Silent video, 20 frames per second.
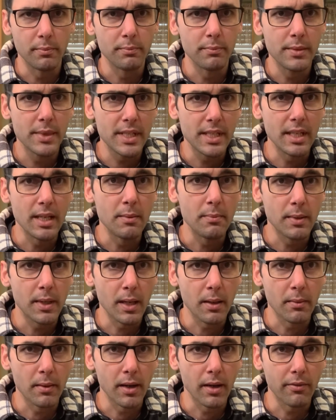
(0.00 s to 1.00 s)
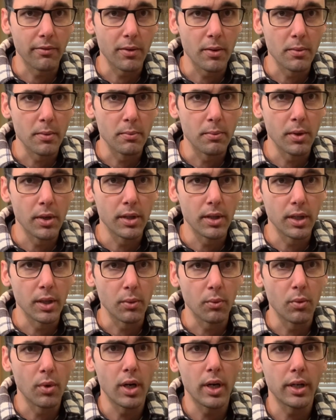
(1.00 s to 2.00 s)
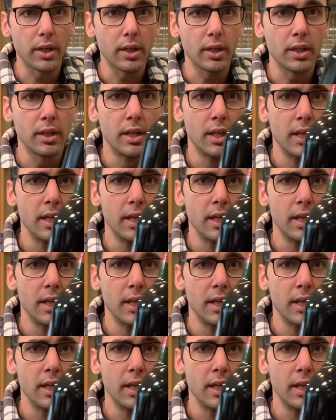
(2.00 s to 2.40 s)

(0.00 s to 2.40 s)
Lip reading: steam coming up from the boiling water.